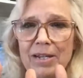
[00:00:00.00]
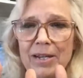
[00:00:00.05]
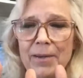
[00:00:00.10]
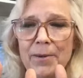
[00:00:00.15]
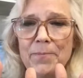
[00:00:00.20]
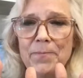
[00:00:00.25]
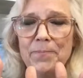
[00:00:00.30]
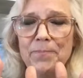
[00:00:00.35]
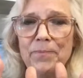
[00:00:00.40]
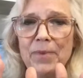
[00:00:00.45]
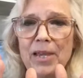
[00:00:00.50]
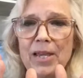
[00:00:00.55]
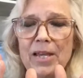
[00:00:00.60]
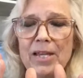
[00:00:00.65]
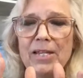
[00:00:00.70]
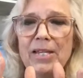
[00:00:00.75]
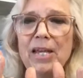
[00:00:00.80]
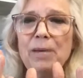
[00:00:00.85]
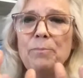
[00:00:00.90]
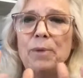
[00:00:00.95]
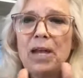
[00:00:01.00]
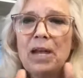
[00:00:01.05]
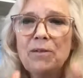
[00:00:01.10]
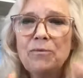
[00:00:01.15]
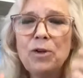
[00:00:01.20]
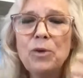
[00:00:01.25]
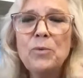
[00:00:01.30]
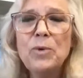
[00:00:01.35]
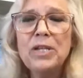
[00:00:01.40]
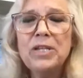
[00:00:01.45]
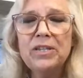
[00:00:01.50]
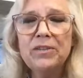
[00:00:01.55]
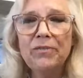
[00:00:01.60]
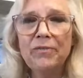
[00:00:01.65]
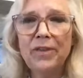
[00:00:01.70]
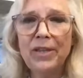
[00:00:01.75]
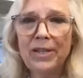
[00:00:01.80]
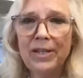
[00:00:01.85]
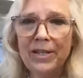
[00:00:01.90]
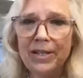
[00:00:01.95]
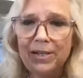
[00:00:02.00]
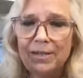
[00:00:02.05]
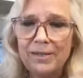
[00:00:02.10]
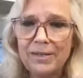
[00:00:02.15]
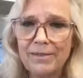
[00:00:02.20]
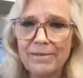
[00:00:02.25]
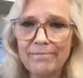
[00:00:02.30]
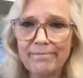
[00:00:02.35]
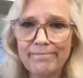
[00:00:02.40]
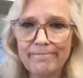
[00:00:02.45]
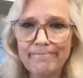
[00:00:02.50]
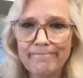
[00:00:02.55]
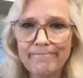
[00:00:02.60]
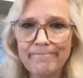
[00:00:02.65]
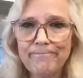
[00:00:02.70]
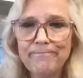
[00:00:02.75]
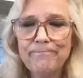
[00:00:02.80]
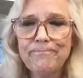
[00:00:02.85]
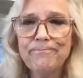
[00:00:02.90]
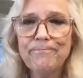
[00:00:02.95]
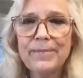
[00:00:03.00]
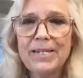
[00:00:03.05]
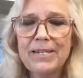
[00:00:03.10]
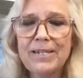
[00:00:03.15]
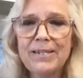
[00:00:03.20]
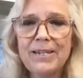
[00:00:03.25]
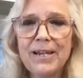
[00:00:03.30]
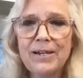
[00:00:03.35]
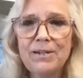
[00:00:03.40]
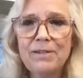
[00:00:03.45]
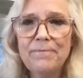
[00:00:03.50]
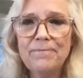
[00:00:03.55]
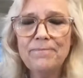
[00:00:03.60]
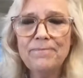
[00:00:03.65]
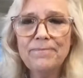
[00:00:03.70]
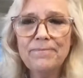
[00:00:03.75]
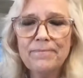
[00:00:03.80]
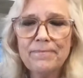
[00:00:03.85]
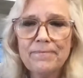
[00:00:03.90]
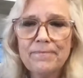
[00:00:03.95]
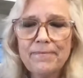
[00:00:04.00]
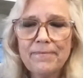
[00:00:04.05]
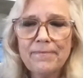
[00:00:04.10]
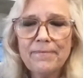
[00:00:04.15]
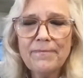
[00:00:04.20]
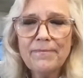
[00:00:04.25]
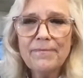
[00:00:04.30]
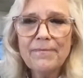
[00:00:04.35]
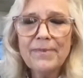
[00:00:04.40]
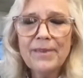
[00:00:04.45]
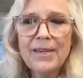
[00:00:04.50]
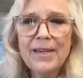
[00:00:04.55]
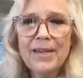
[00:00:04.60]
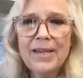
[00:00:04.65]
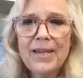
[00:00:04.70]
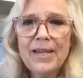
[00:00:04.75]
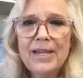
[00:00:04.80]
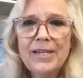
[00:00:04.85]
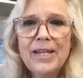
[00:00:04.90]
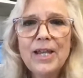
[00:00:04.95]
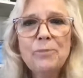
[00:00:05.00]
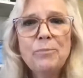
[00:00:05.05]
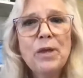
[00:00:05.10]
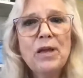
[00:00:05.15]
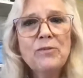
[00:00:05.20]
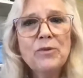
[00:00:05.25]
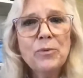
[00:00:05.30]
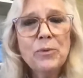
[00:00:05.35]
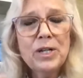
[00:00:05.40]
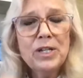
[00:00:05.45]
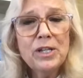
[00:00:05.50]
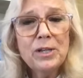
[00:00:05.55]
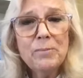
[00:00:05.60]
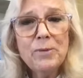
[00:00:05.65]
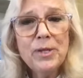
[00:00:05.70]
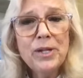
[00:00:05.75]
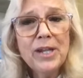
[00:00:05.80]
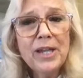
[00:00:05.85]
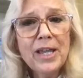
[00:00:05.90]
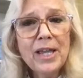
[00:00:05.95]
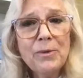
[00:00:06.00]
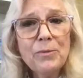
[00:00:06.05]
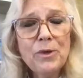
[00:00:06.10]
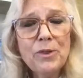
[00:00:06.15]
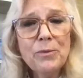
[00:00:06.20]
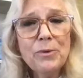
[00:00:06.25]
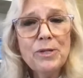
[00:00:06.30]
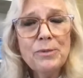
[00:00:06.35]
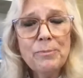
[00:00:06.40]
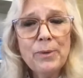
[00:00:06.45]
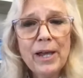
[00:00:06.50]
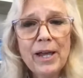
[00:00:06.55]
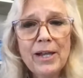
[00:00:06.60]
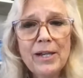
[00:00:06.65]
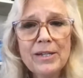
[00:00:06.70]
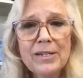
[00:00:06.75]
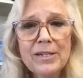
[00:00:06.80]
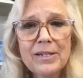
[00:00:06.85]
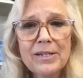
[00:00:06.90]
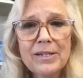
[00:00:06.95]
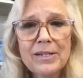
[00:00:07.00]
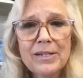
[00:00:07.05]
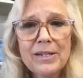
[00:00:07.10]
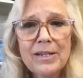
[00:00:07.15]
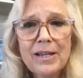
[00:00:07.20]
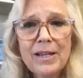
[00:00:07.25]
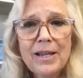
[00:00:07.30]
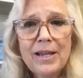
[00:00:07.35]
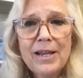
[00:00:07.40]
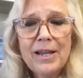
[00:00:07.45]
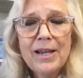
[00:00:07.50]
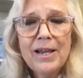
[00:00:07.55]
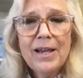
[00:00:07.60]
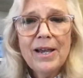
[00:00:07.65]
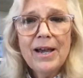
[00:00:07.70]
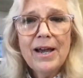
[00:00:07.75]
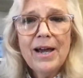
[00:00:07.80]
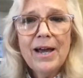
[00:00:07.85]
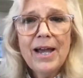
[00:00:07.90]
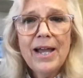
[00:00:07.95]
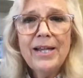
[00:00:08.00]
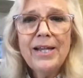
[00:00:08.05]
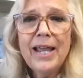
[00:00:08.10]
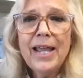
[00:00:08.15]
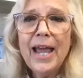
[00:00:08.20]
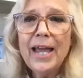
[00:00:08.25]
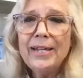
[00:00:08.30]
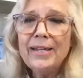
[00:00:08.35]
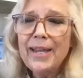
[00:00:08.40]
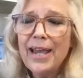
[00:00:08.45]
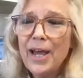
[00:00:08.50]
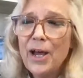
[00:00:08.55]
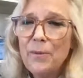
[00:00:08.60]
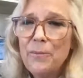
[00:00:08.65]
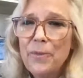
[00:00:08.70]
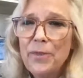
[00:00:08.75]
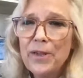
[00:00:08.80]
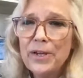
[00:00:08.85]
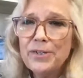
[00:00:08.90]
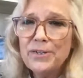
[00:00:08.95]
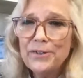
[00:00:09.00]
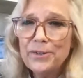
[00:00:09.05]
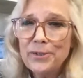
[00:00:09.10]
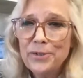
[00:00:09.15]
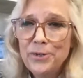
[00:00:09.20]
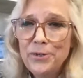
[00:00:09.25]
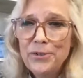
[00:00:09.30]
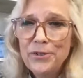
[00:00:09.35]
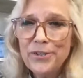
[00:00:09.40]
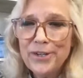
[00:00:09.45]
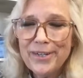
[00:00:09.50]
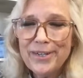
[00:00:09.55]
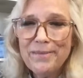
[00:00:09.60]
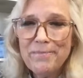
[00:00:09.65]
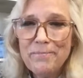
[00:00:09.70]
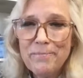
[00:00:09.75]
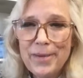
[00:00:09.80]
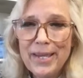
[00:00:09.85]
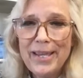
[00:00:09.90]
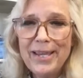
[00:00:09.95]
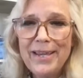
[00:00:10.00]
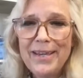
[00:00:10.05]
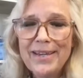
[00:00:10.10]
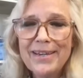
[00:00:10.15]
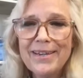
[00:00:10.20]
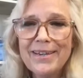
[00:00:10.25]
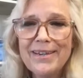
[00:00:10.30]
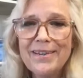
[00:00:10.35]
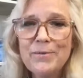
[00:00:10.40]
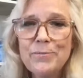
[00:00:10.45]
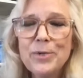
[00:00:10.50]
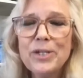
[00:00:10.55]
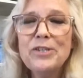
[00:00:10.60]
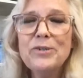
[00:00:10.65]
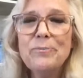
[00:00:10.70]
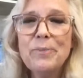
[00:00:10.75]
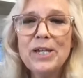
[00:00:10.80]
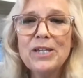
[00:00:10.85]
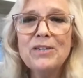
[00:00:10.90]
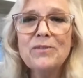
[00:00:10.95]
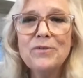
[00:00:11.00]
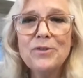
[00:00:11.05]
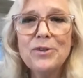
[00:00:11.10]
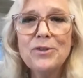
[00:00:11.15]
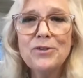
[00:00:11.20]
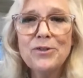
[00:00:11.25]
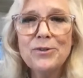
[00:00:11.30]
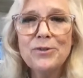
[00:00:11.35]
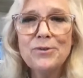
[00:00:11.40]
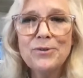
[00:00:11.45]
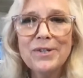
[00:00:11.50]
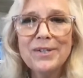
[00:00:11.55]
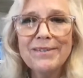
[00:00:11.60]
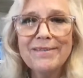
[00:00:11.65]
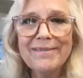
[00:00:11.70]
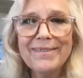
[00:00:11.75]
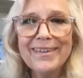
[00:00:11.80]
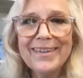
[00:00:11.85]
to help everyone's feelings settle, to help everyone communicate with respect, and to help the solution be what's best for the children.